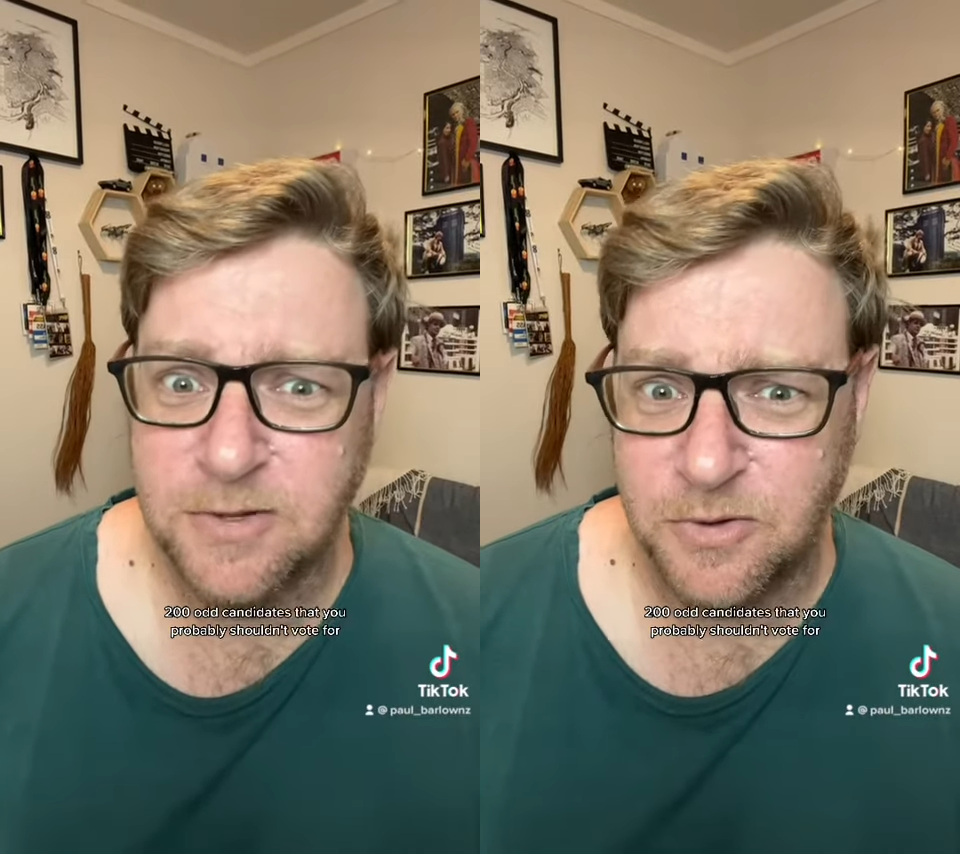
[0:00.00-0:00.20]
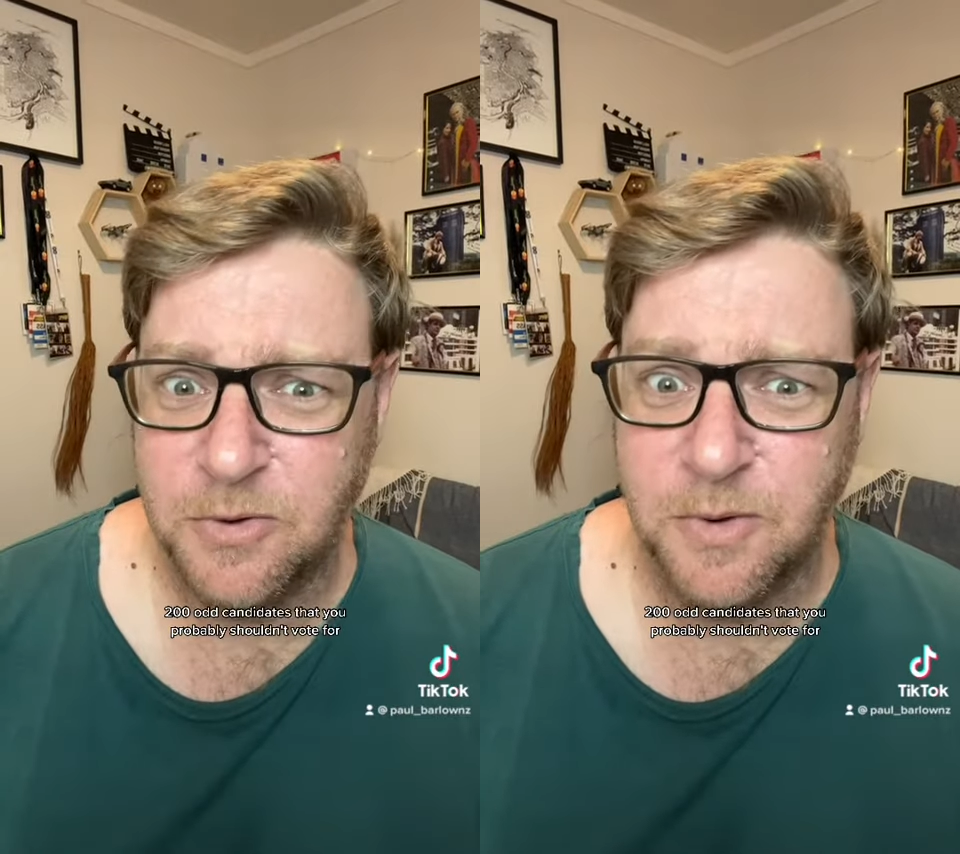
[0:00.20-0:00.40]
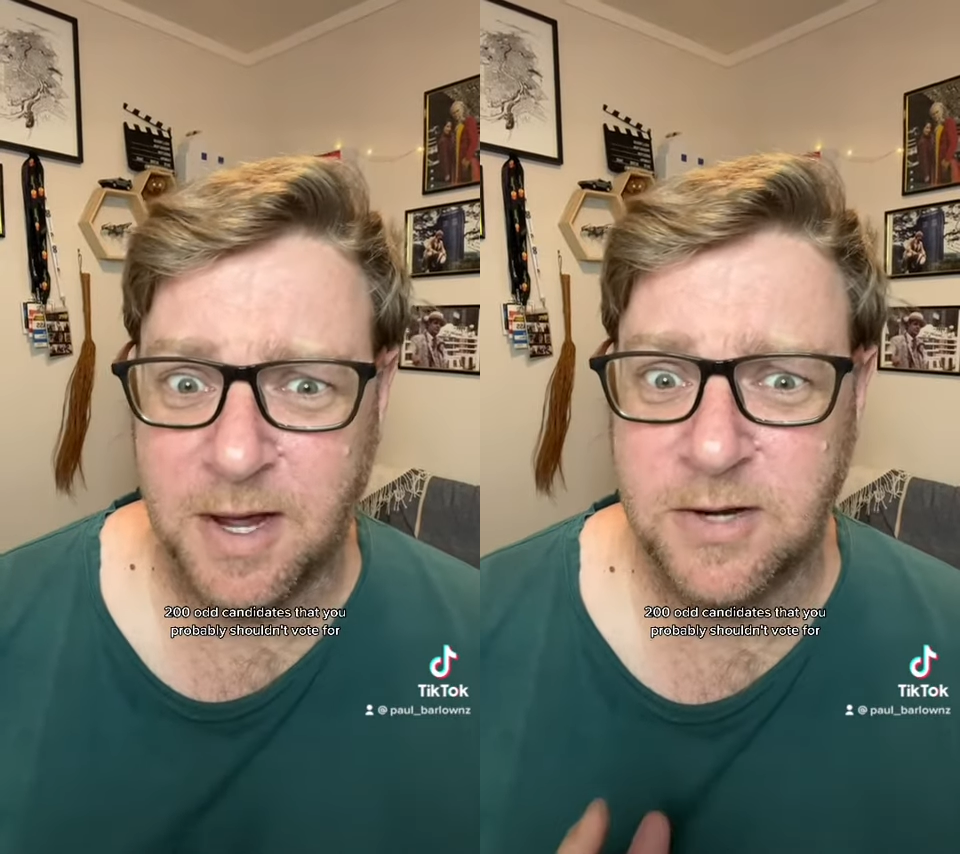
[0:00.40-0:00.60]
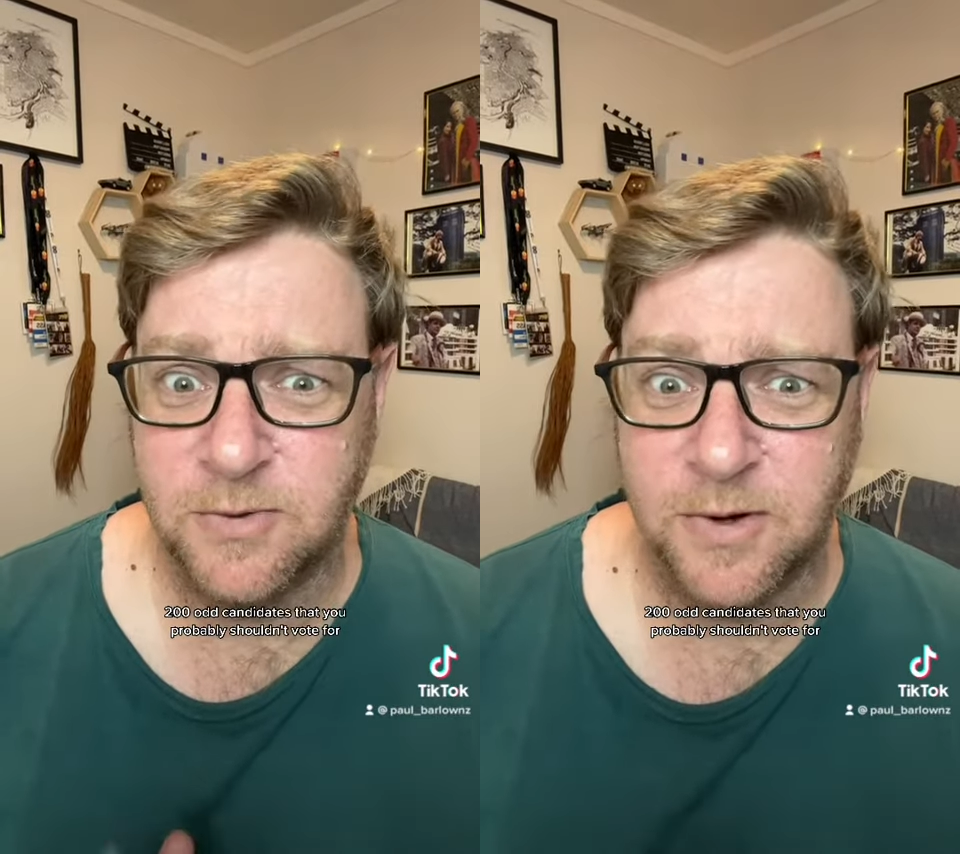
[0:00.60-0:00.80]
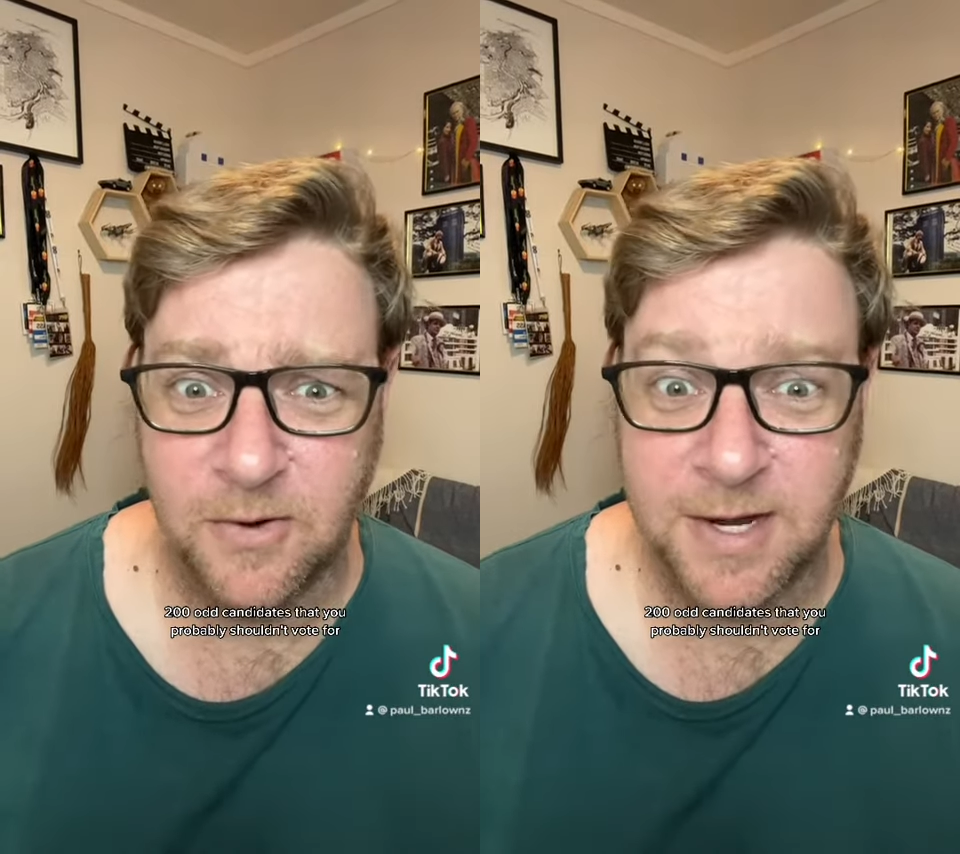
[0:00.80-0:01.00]

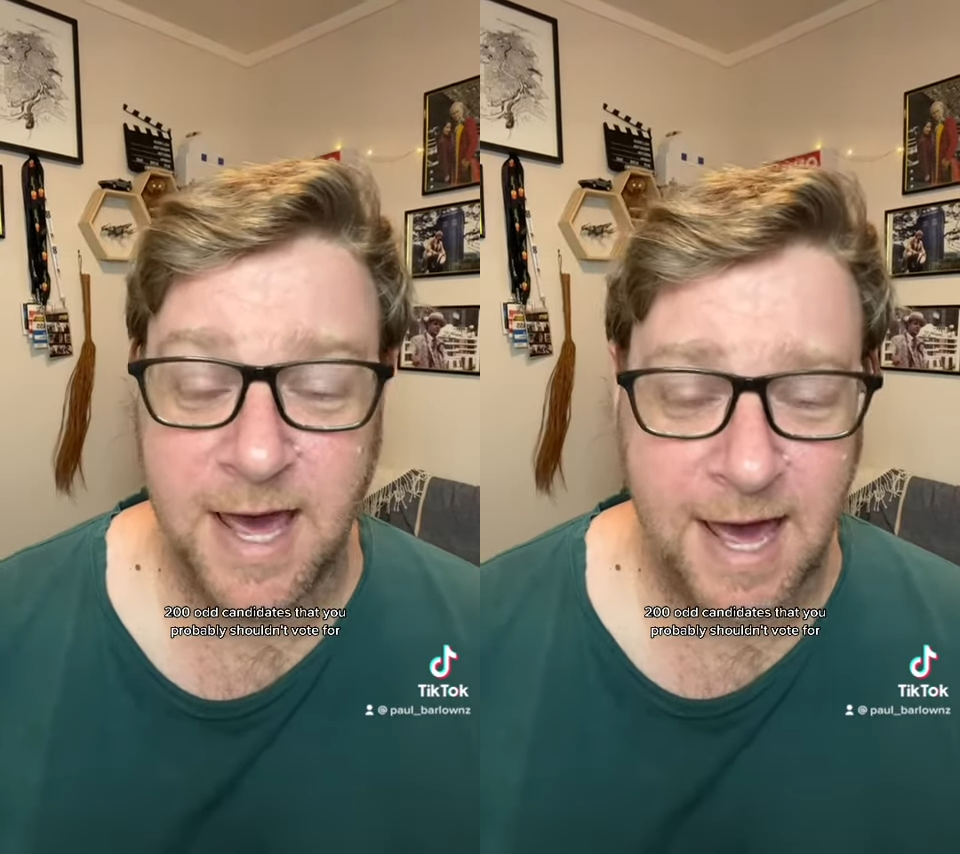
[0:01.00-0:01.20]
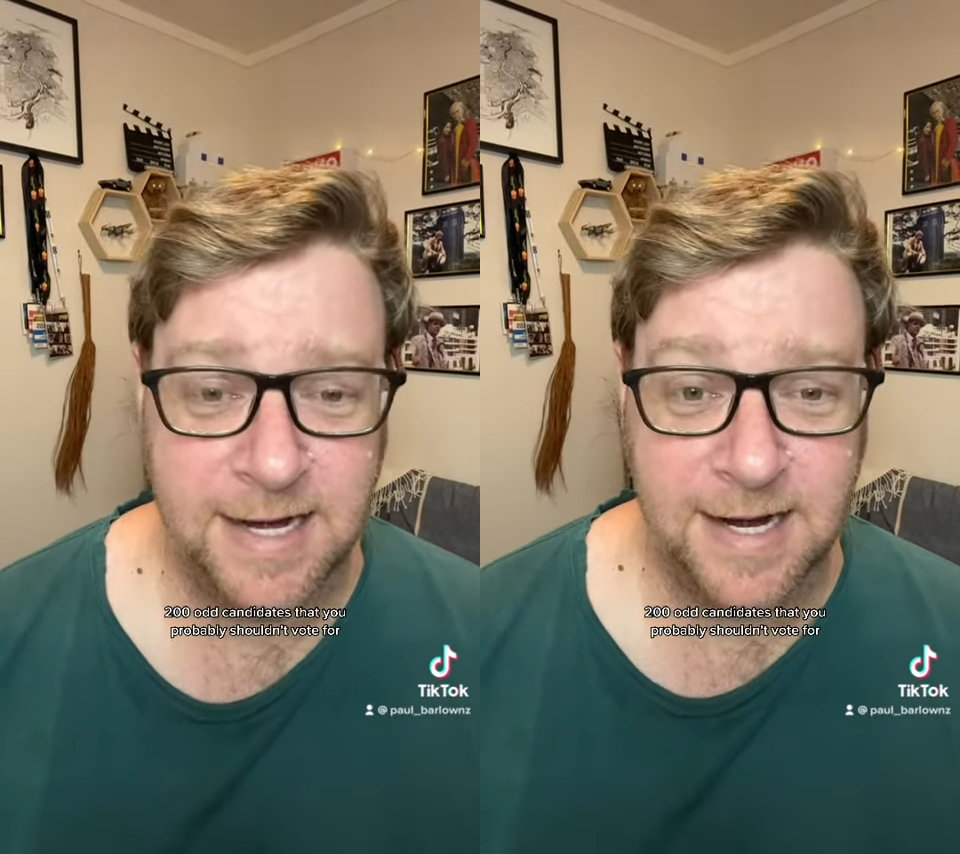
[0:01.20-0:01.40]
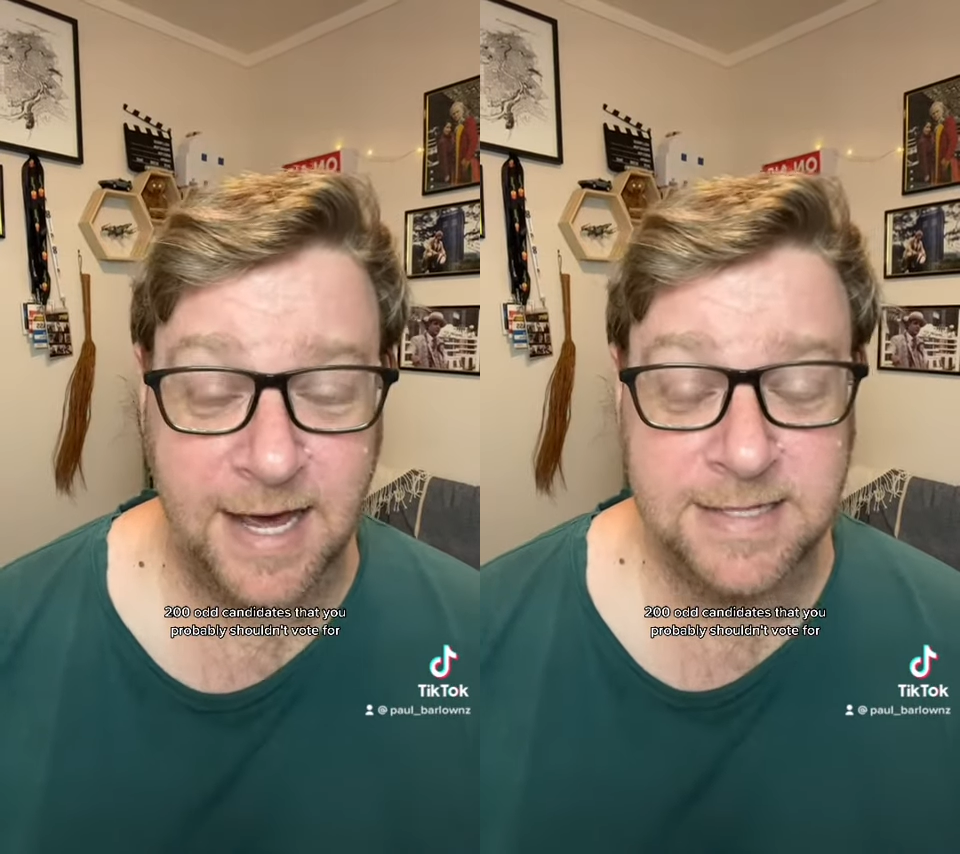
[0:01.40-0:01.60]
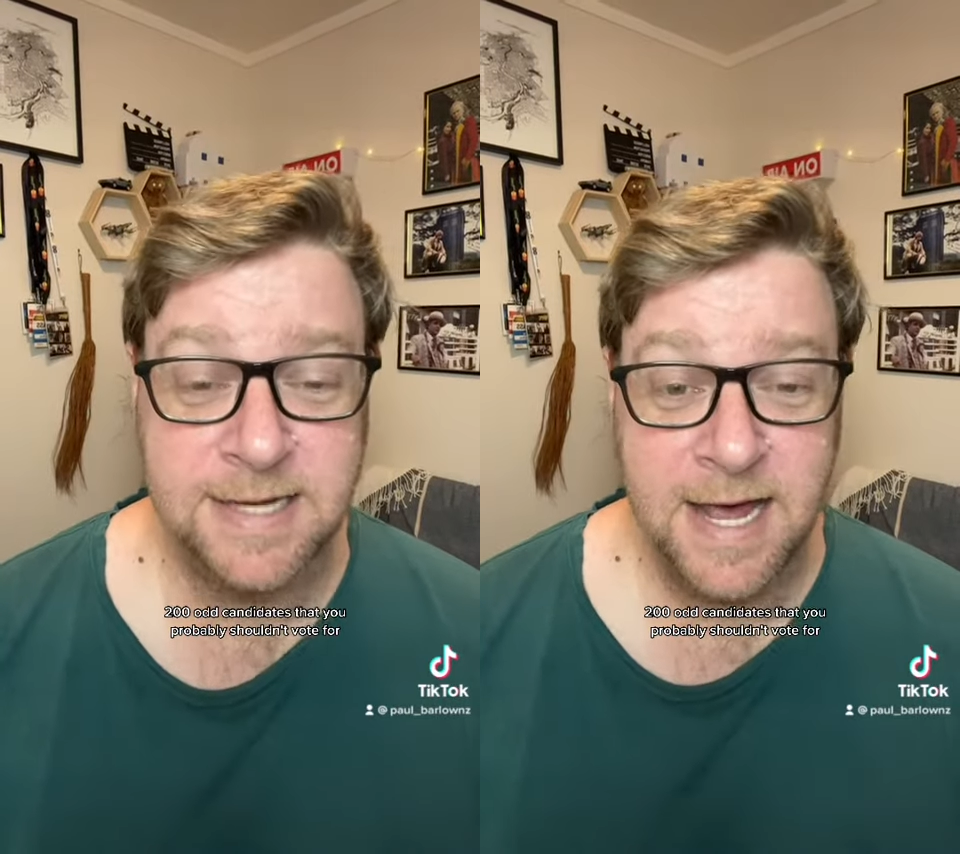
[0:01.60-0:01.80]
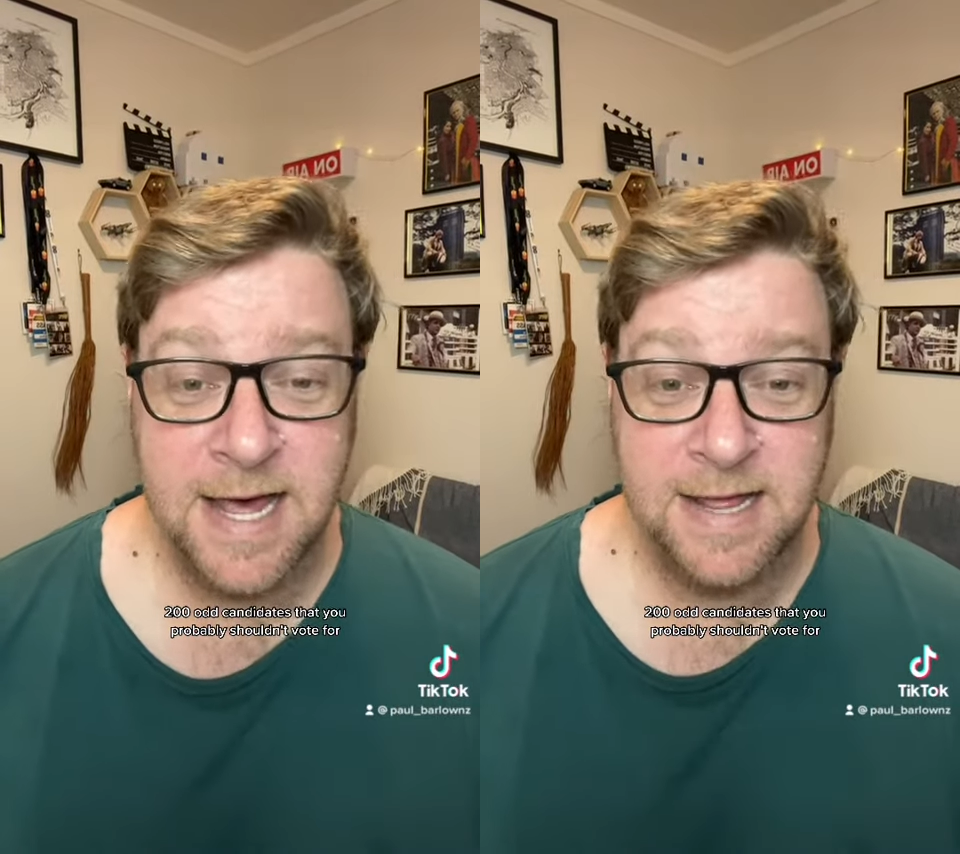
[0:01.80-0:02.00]
200 odd candidates